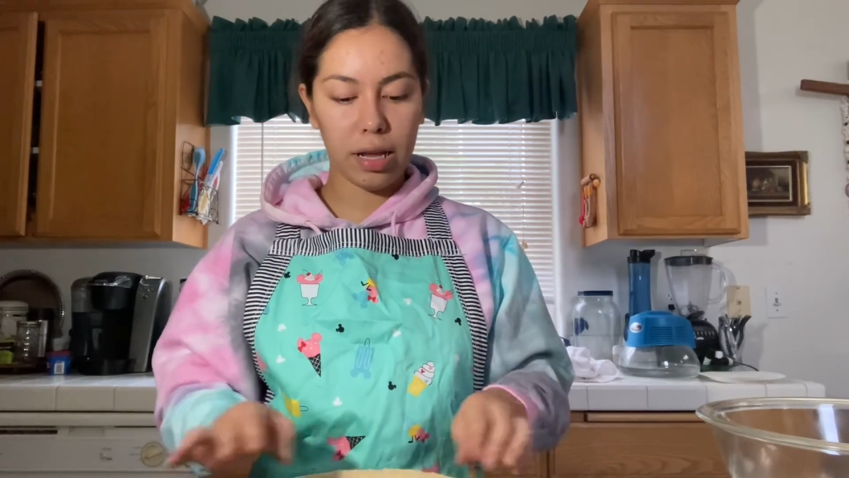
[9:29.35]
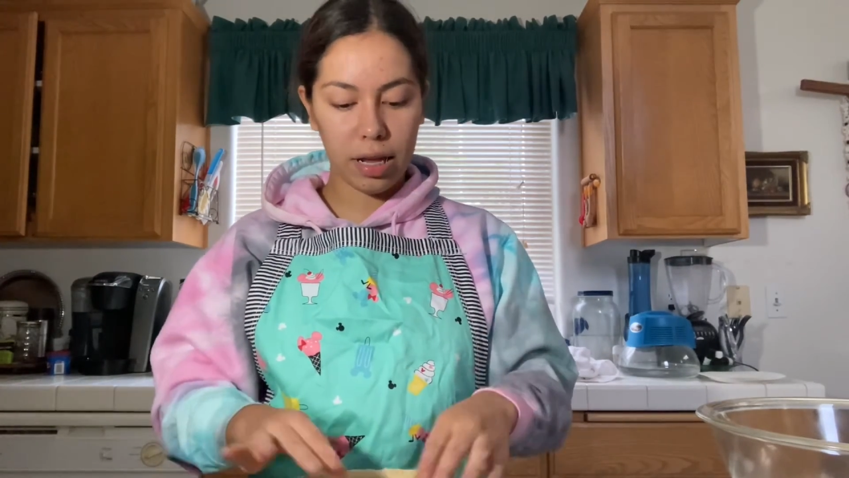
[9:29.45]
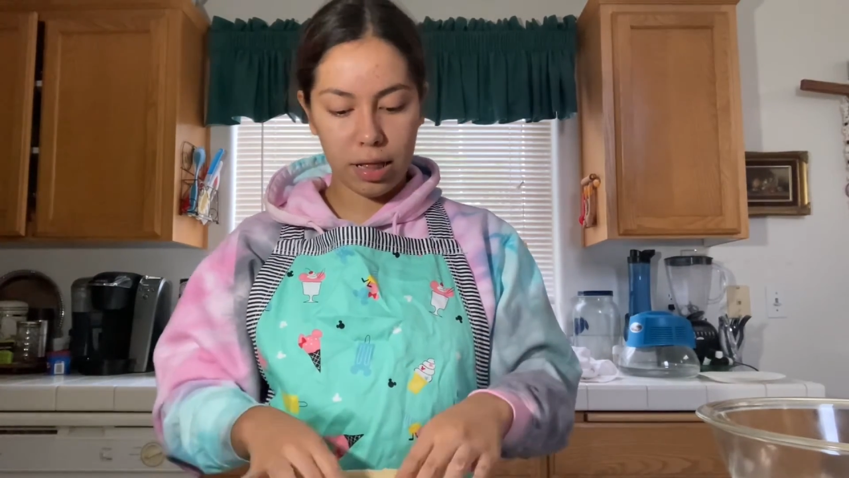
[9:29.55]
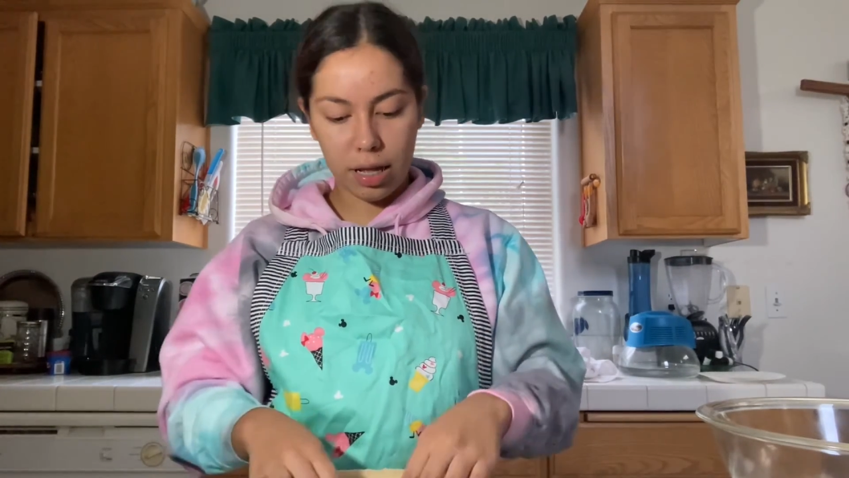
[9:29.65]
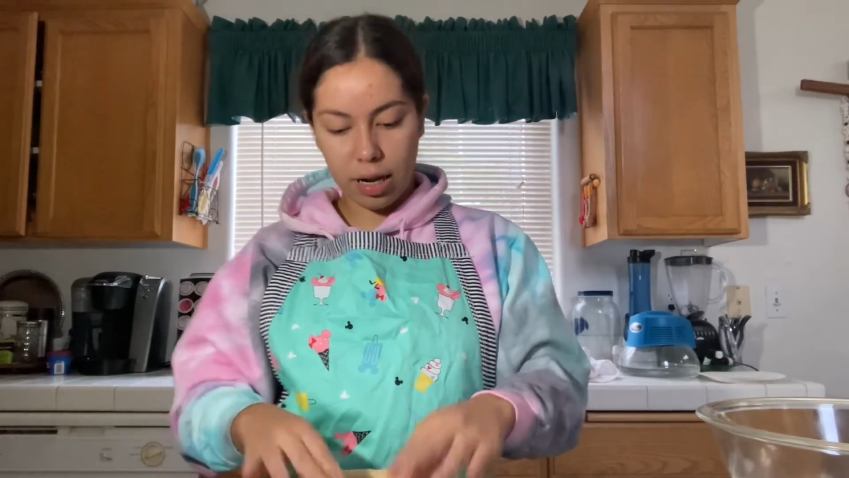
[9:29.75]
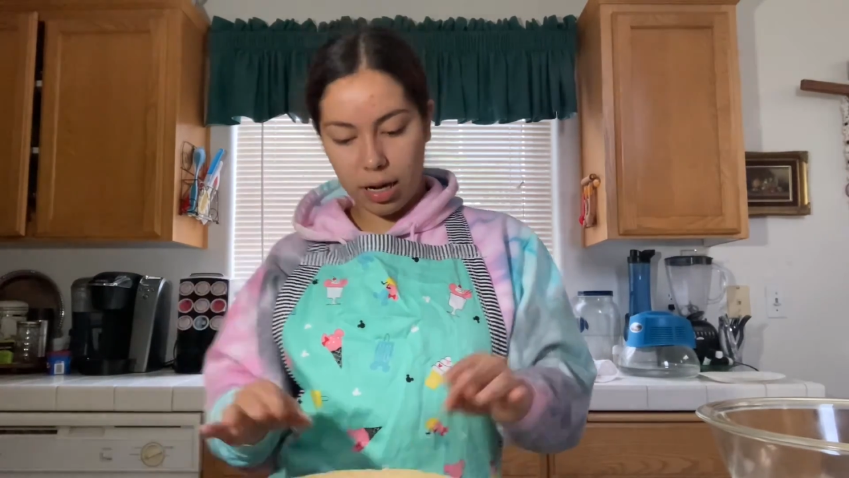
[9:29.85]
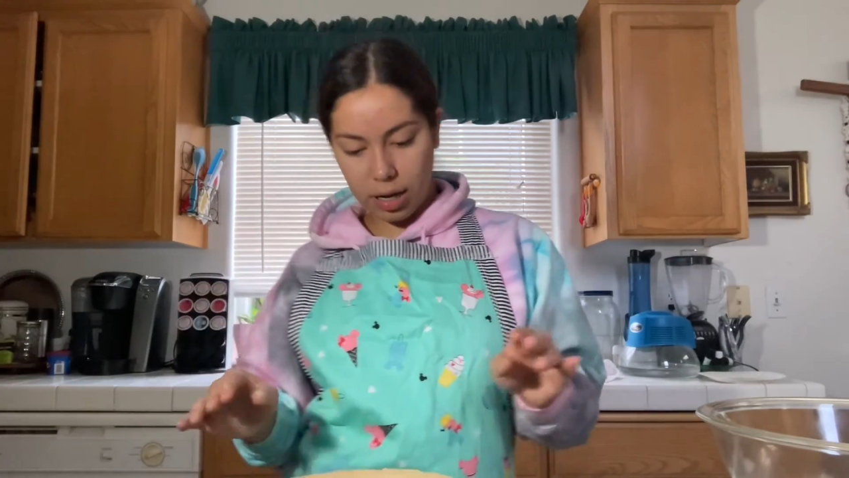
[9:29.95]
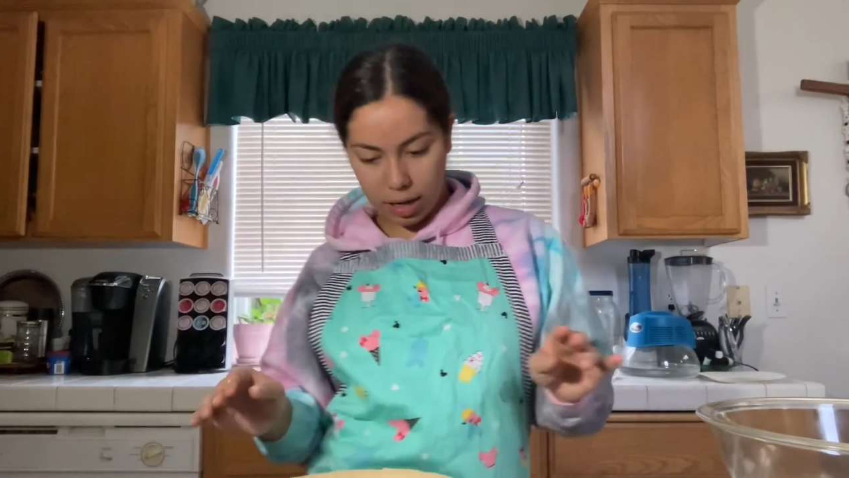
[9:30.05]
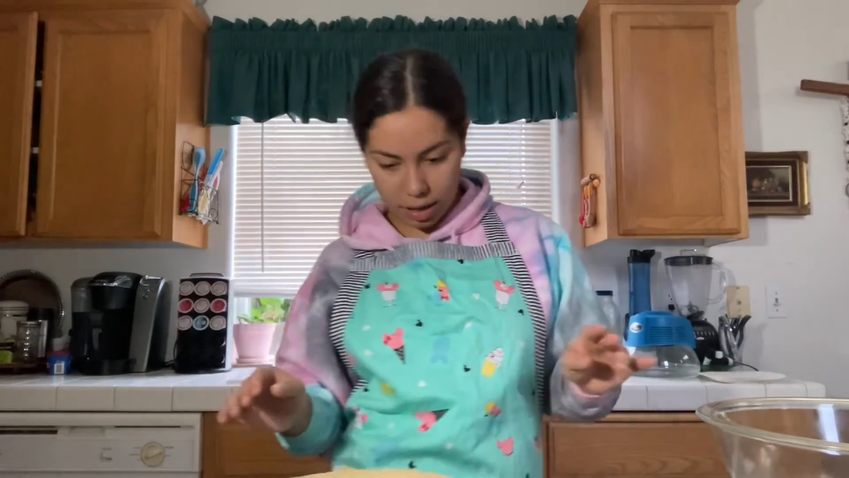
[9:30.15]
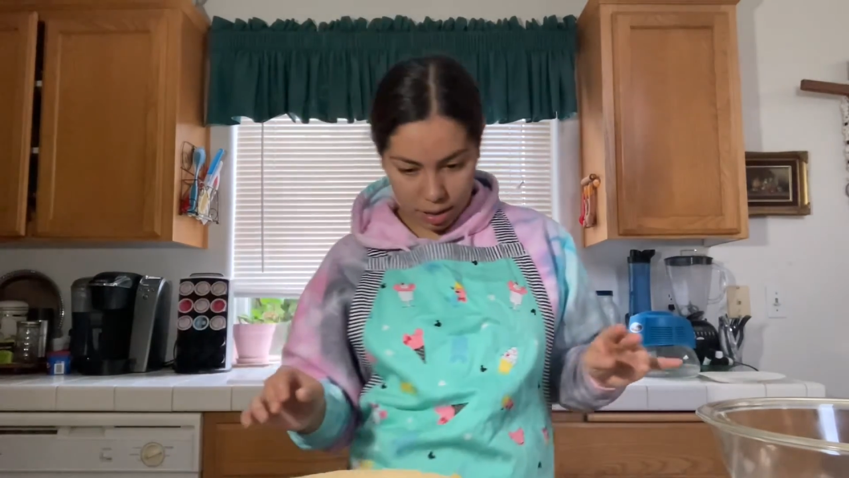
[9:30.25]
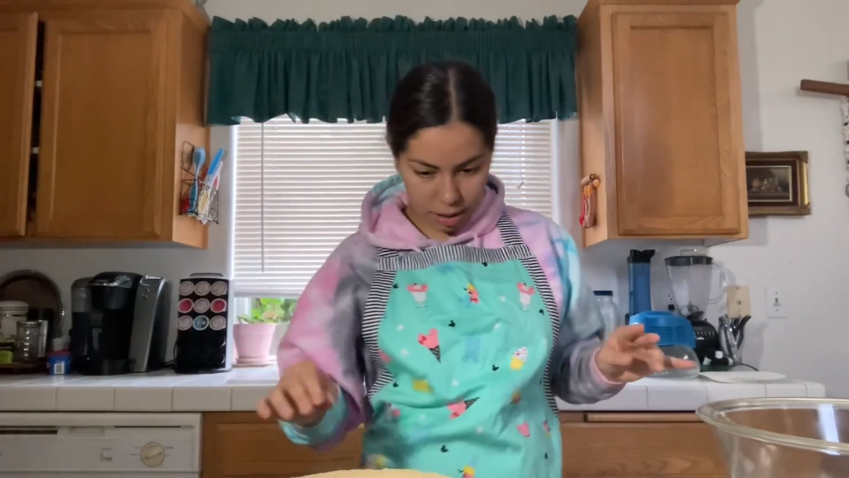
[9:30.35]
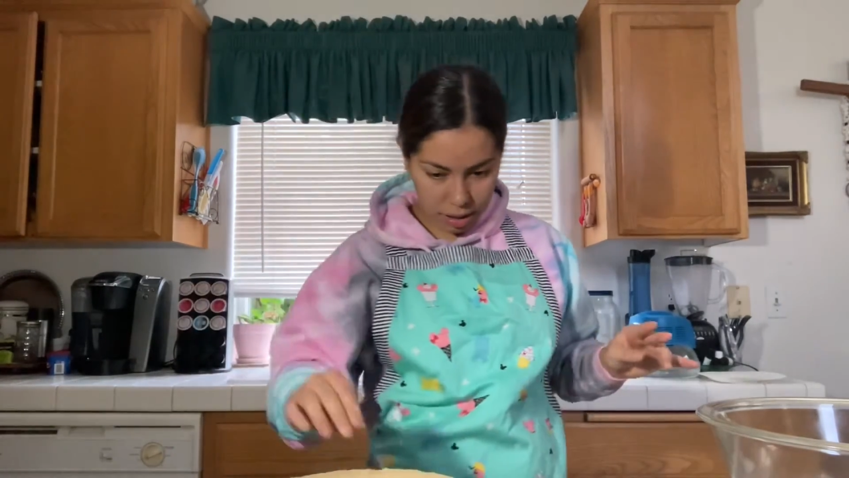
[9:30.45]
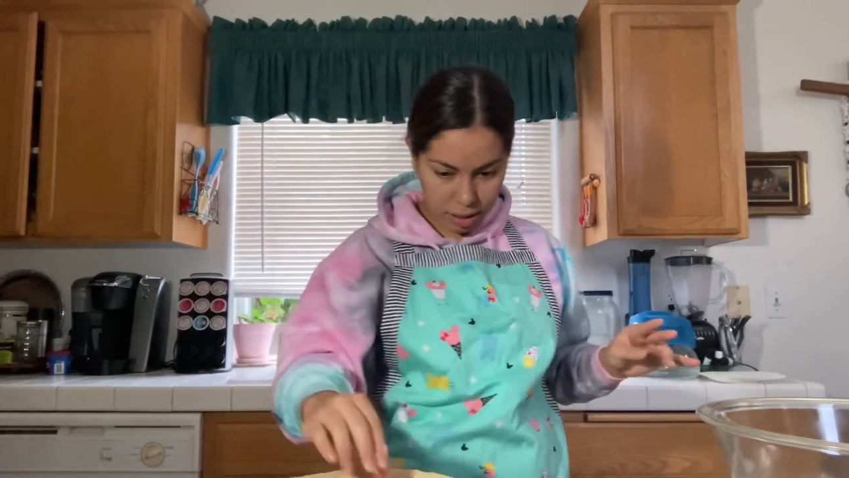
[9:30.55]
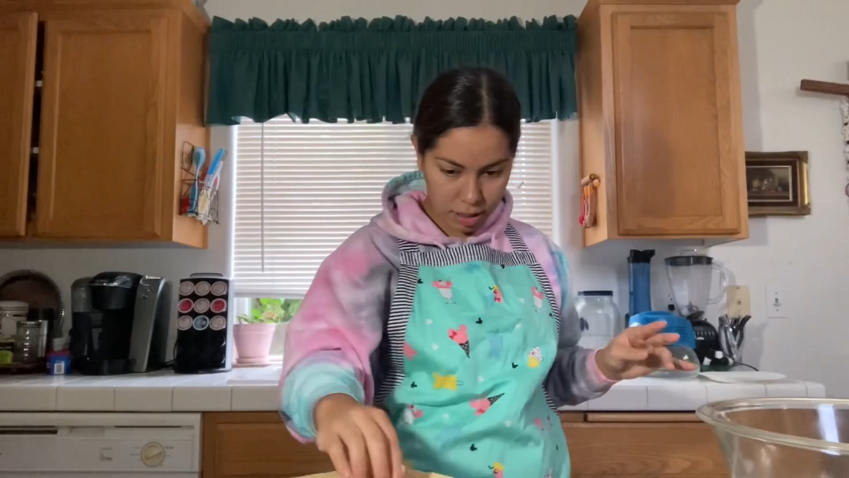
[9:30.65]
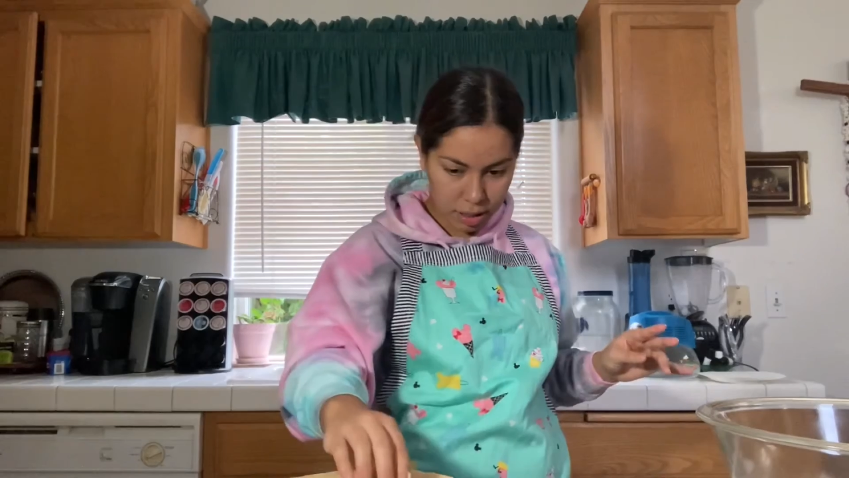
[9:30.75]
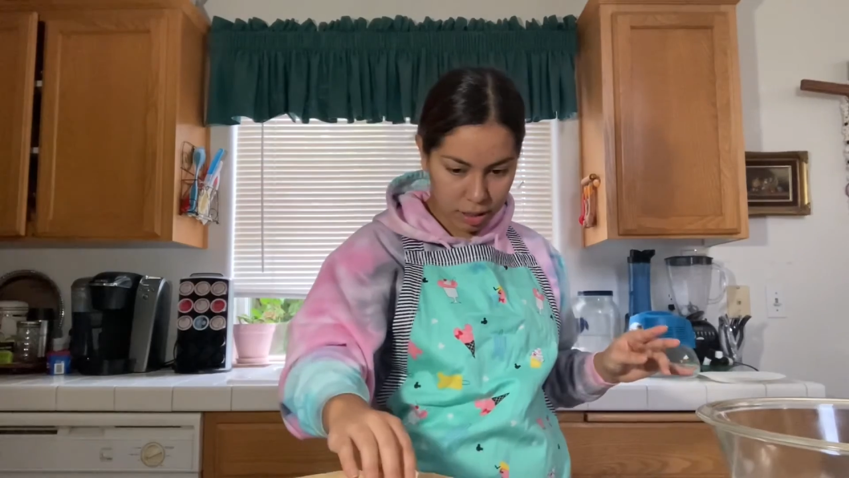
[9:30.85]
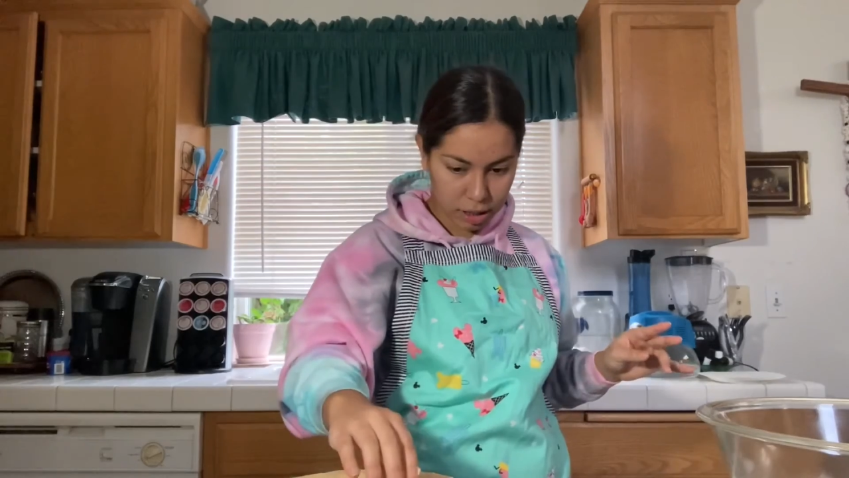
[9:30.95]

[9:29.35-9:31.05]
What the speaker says: and then